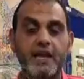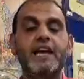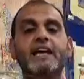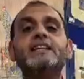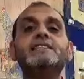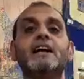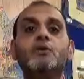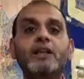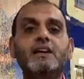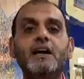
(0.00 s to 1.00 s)
It is
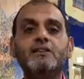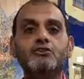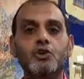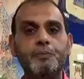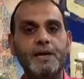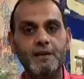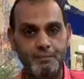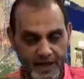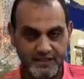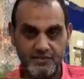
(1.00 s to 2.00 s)
aquatic and a tropical
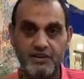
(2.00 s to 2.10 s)
plant.